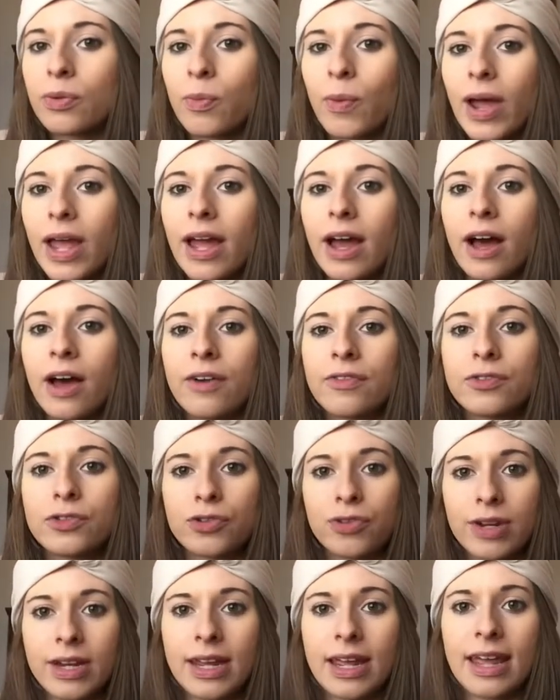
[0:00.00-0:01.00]
way of
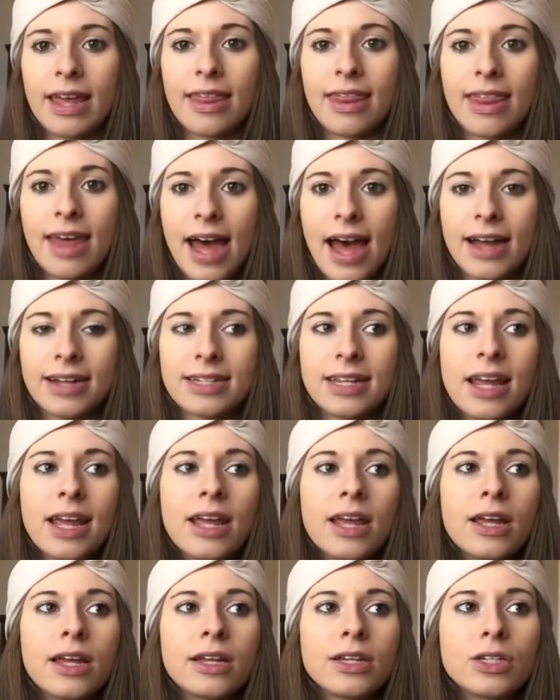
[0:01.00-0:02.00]
treating that,
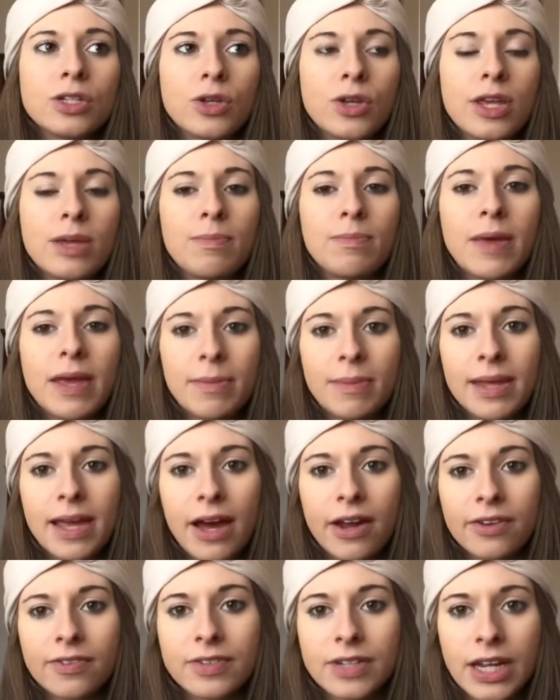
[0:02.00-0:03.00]
to keep baby
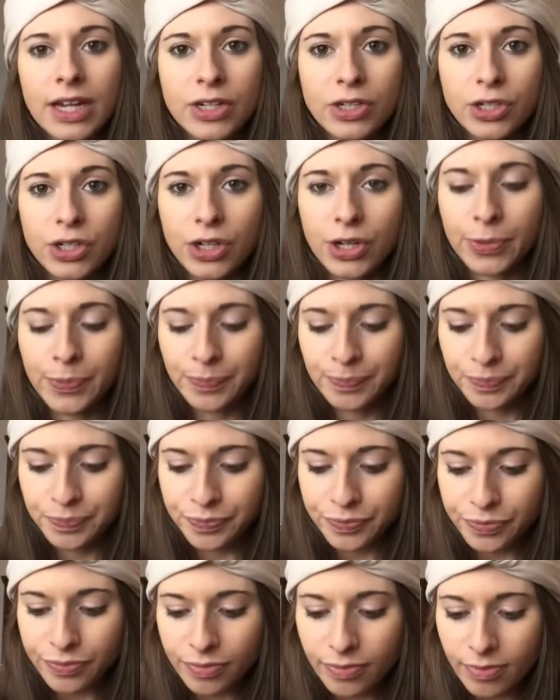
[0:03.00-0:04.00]
out of danger.
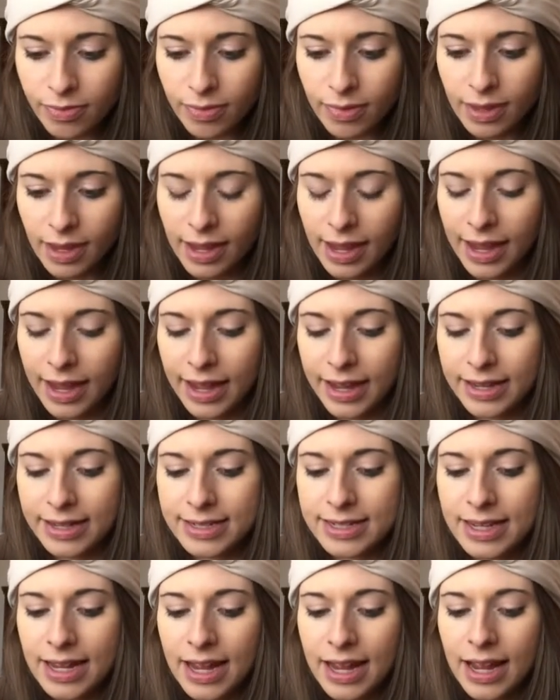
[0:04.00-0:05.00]

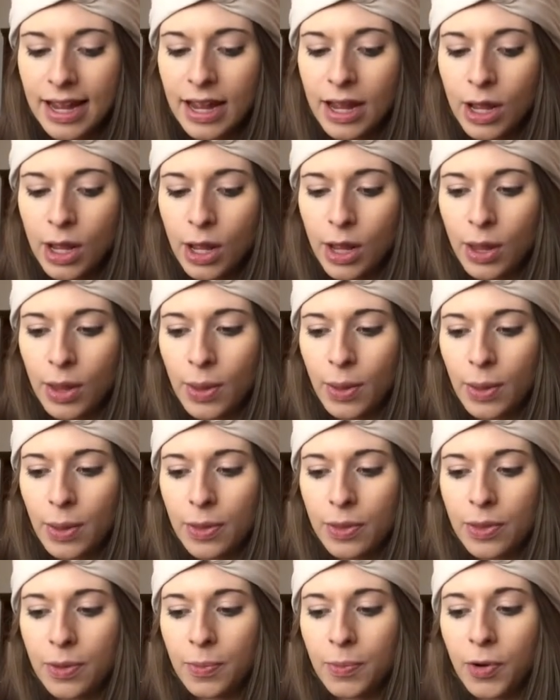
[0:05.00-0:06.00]
And
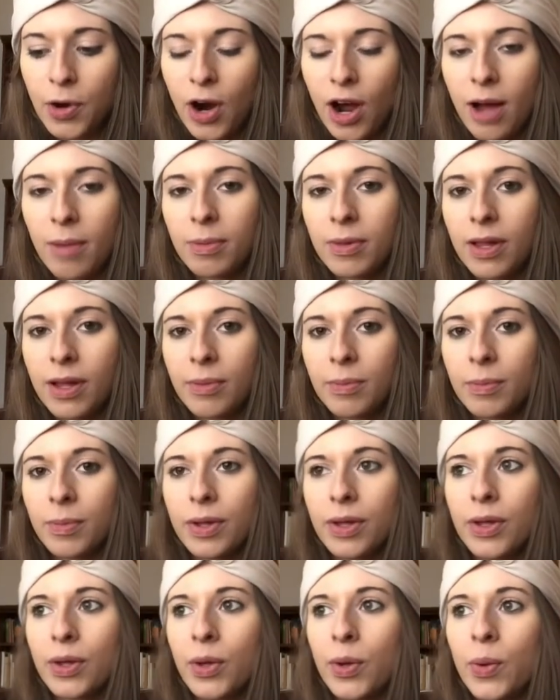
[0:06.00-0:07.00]
the
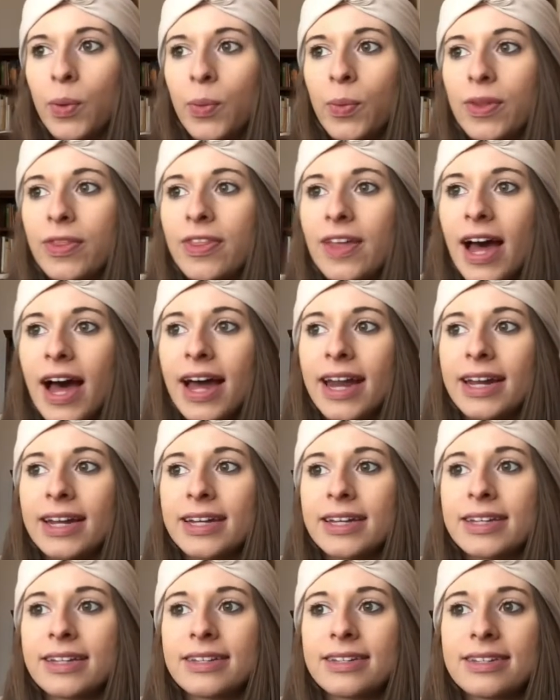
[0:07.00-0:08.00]
problem with that
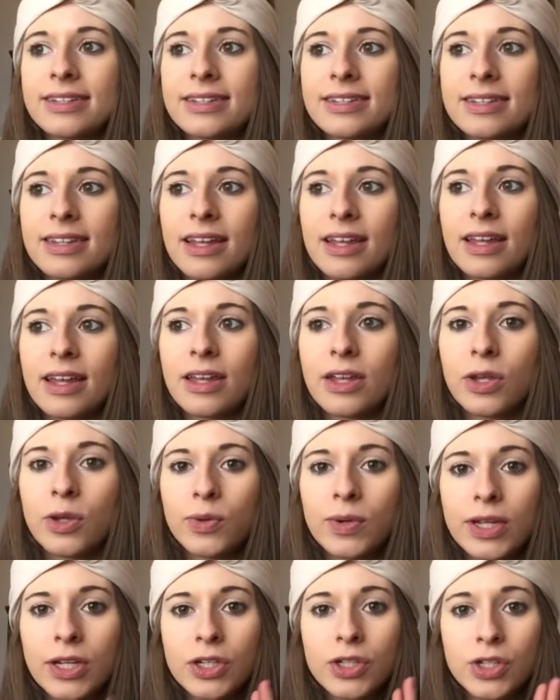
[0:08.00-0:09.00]
is you
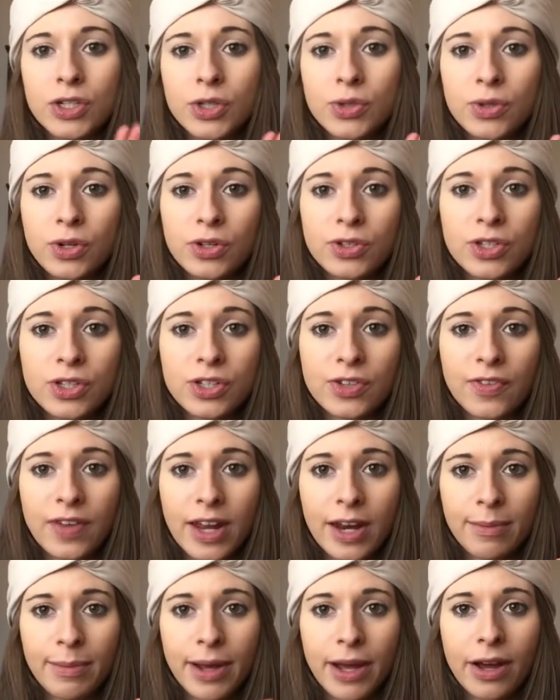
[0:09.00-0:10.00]
need 2 doses of
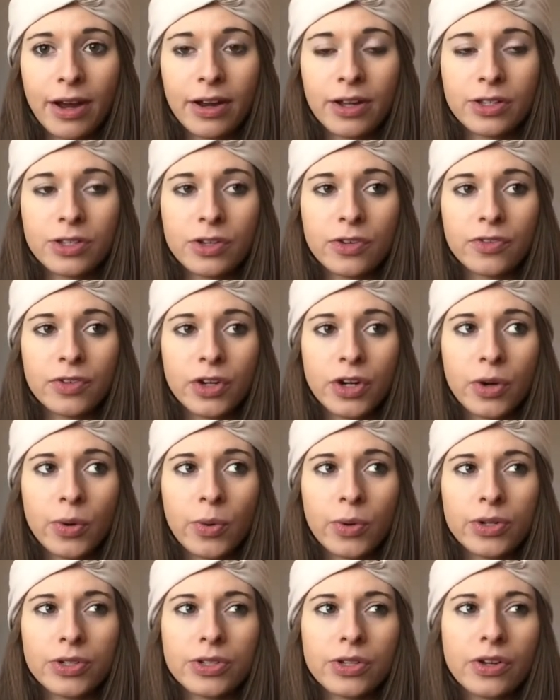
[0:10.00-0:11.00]
antibiotics over a
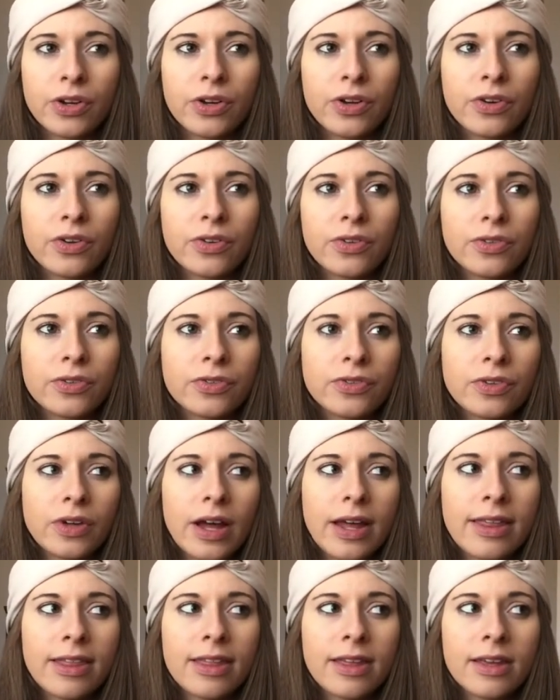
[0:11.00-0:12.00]
course of,
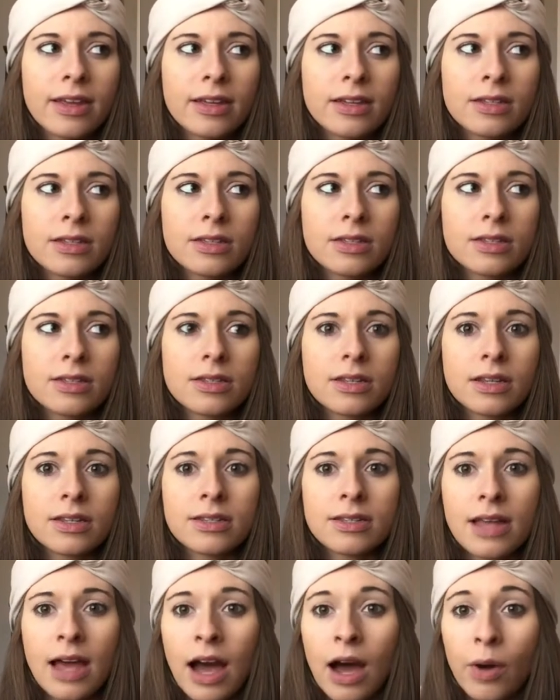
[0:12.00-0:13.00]
I think it's
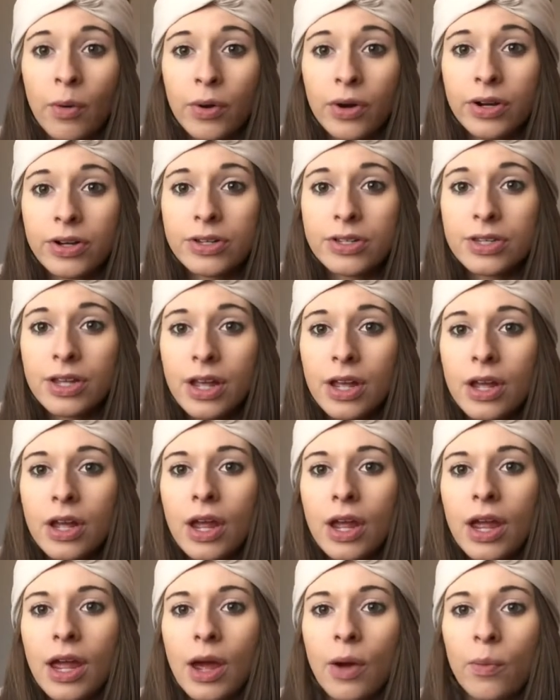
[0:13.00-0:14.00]
6 hours.
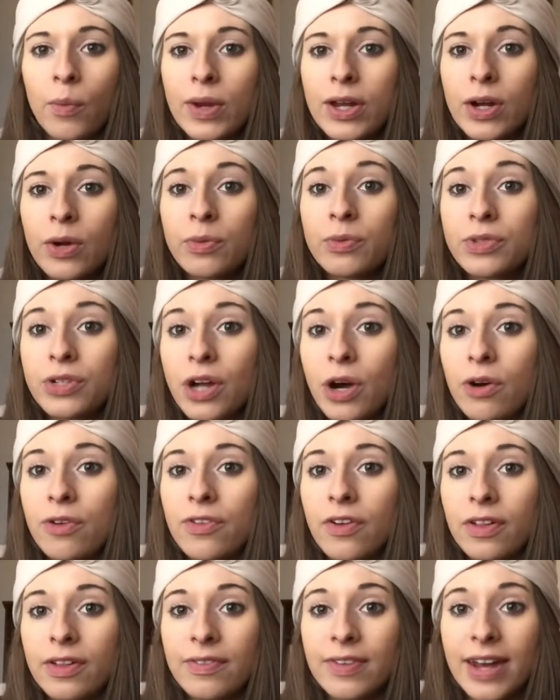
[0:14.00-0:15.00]
And we don't know
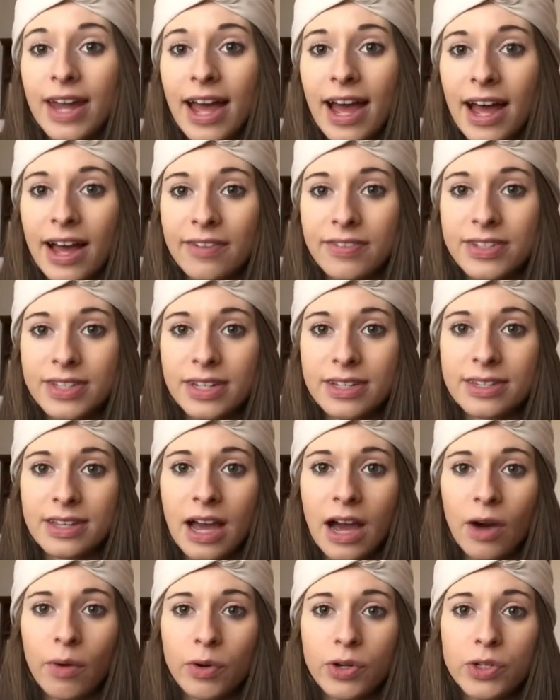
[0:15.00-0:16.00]
if I'll even have 6
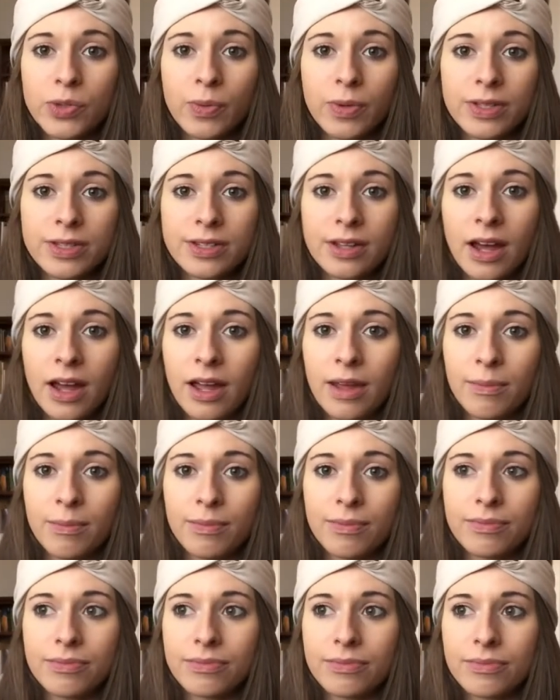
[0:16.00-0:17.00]
hours once
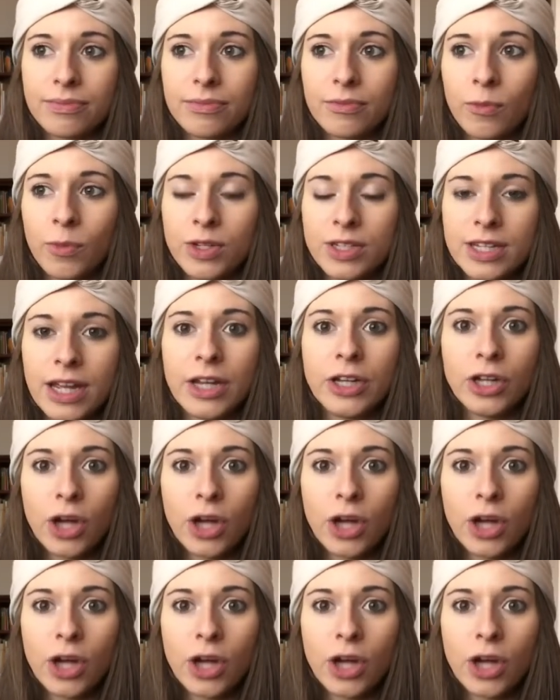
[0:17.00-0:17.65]
I